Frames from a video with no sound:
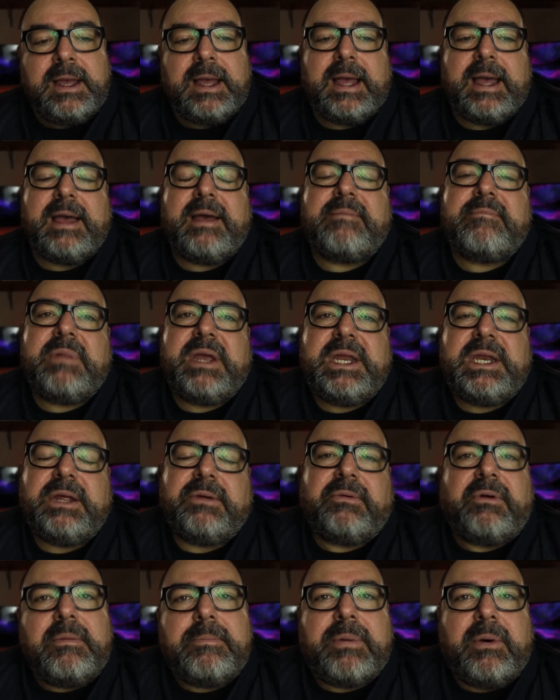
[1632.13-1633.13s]
media
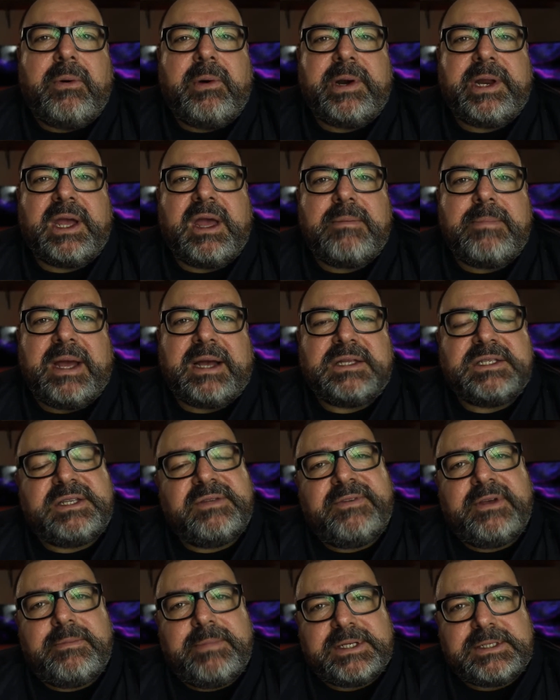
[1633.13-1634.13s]
reporting about
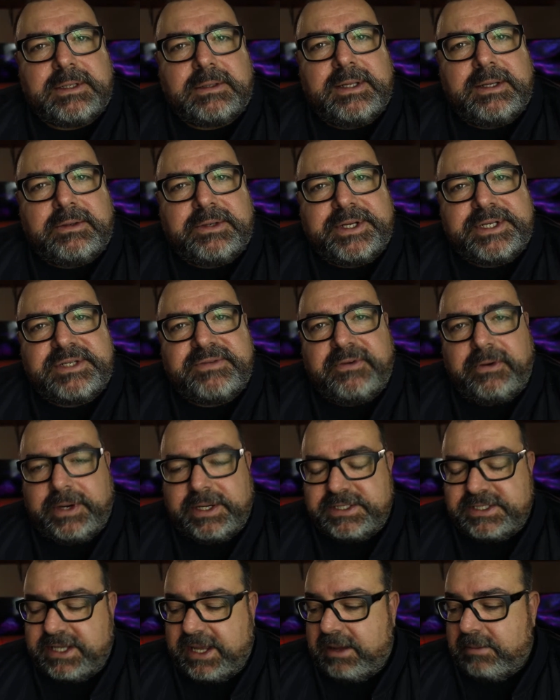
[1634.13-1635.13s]
severe mental illness, for
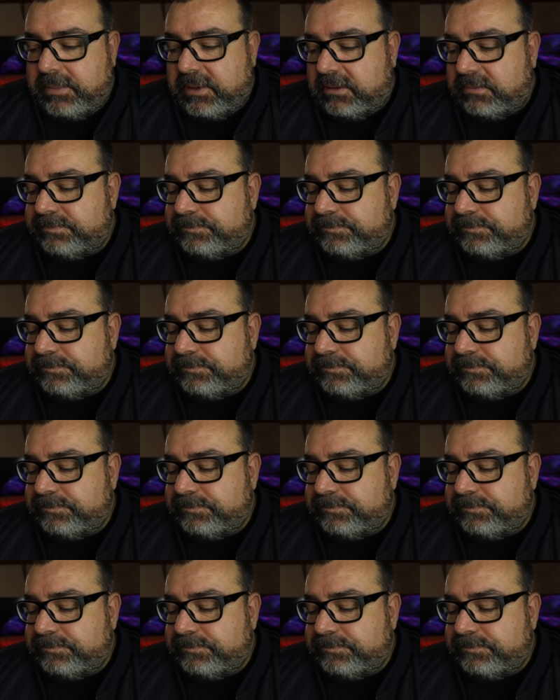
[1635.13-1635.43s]
example.